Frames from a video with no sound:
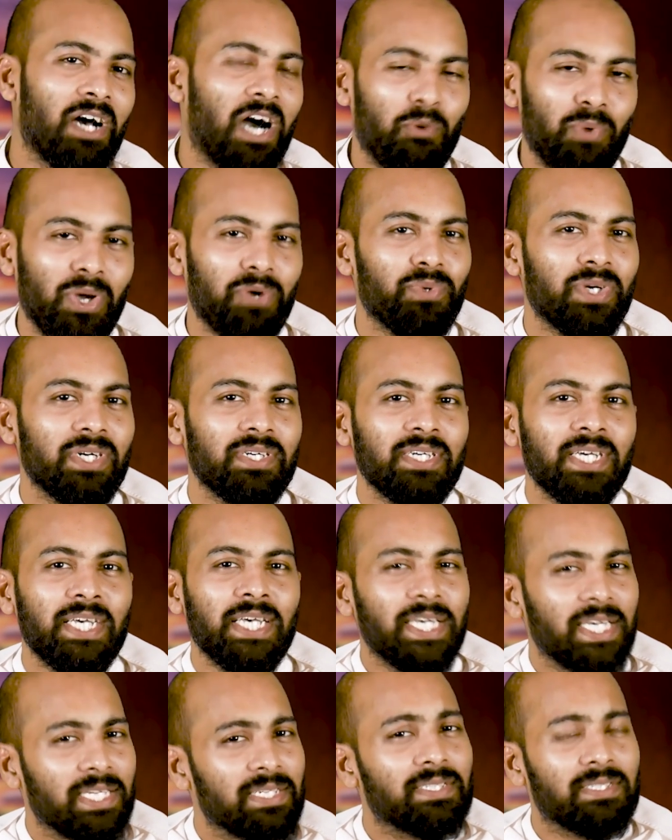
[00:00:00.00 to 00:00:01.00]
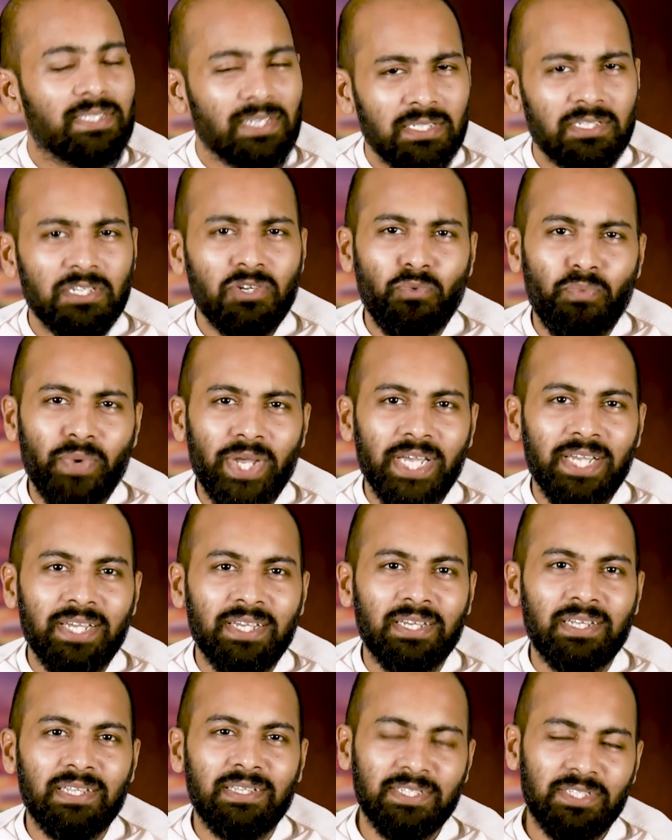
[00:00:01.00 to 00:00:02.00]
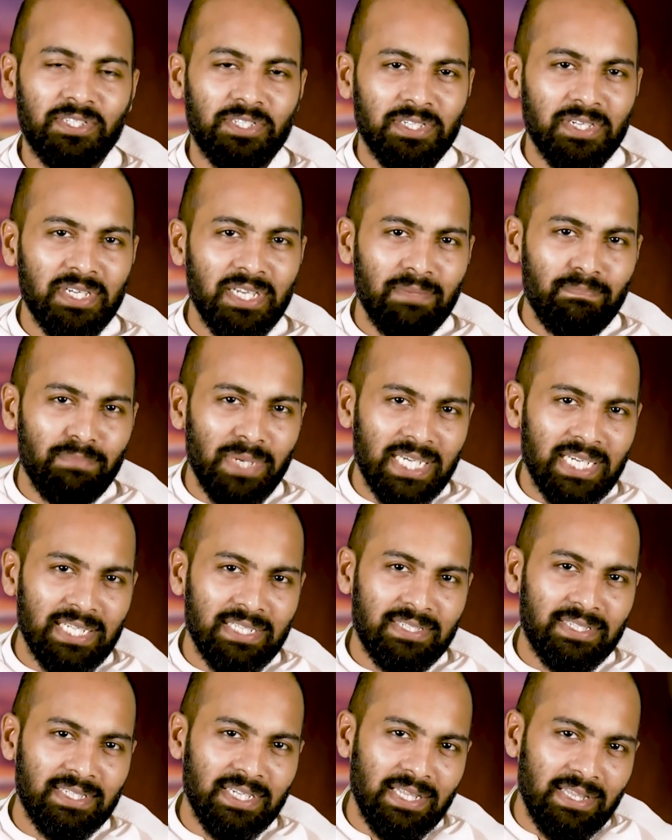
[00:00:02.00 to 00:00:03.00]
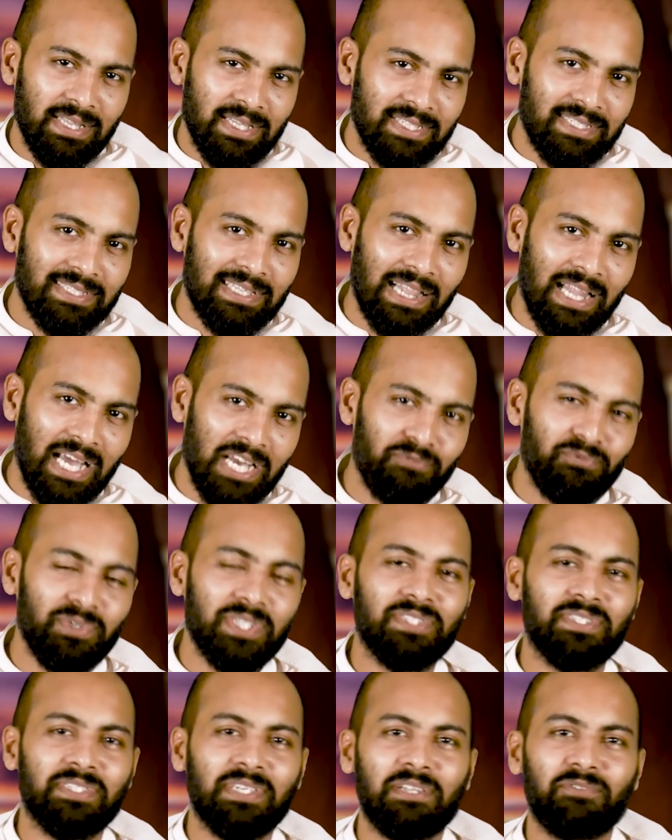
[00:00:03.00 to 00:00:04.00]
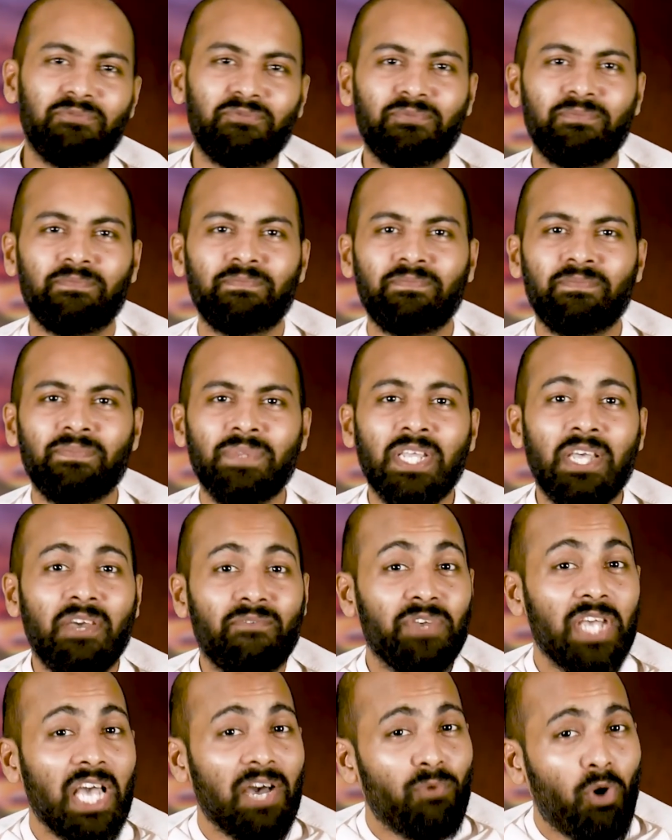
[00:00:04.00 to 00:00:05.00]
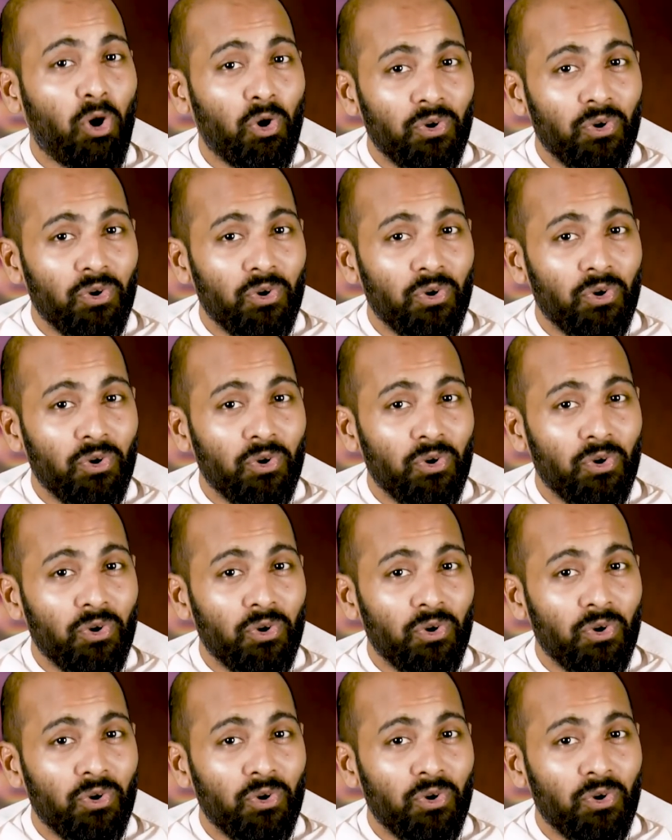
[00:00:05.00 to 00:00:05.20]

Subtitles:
However, in a certain way, this journey begins in this life itself. We have